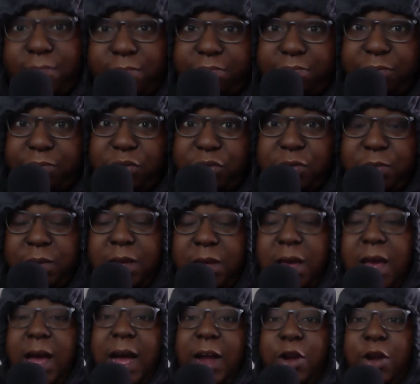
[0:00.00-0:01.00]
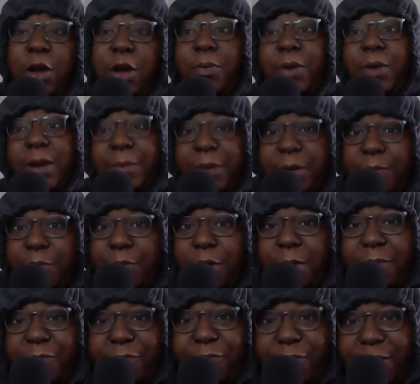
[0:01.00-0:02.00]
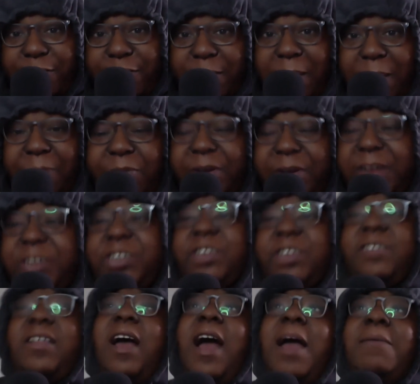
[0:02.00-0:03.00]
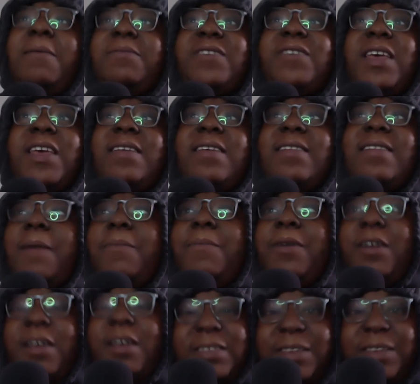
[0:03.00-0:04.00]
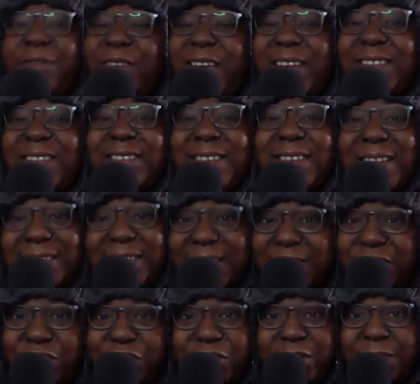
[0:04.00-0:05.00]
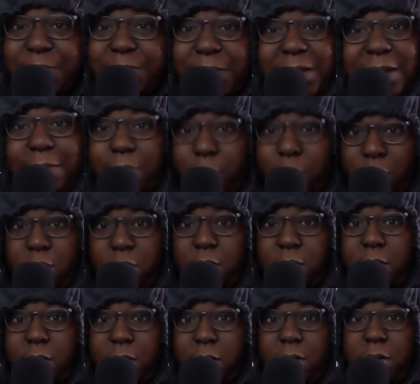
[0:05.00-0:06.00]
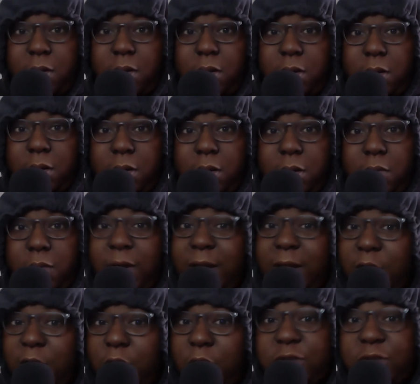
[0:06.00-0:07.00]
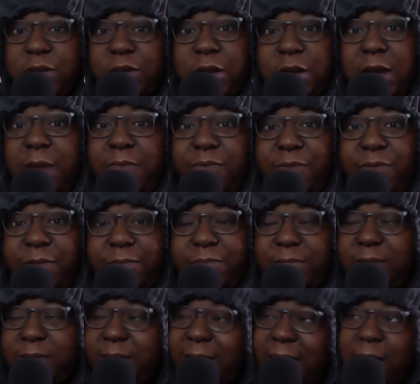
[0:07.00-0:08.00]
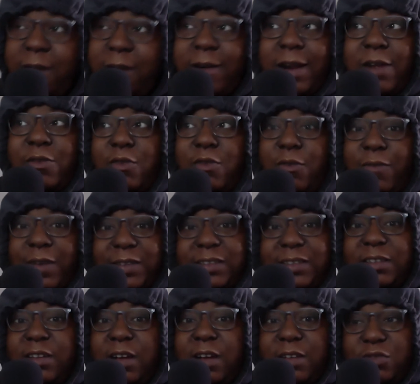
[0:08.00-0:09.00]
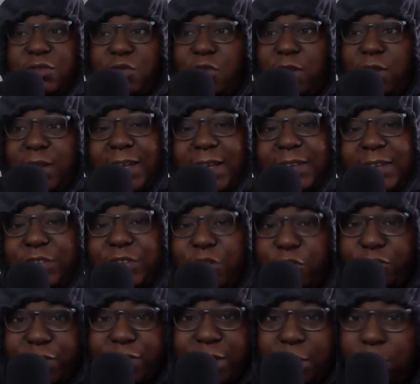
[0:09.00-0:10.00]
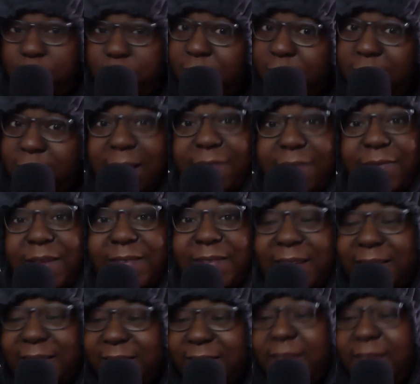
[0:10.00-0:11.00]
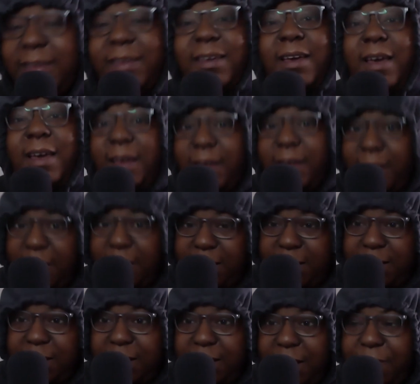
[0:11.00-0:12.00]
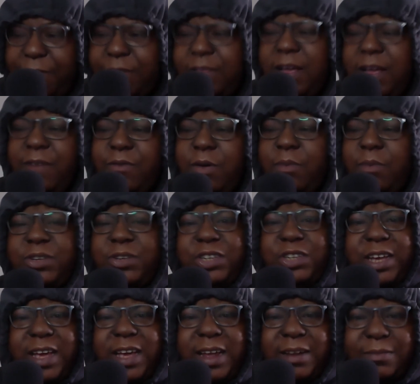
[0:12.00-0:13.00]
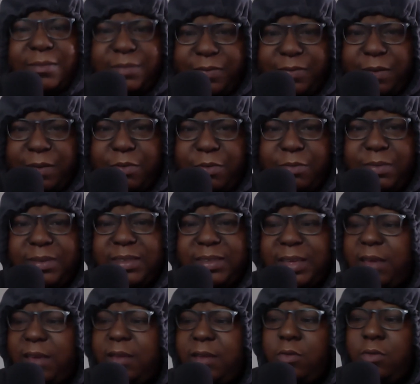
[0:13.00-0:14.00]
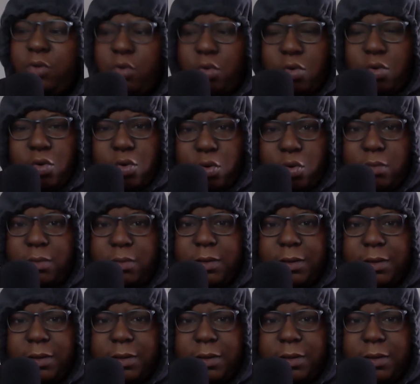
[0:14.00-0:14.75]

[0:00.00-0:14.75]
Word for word: excuse me. I know I put them in the bottom three for my prediction. I'm saying that because if Ings gets injured, it's peak, bro. Where are the goals going to come from? Yeah, all right, cool. Vestergaard scored against Chelsea. That's fantastic. I think the other one was Che Adams, if I'm not mistaken. Cool, cool.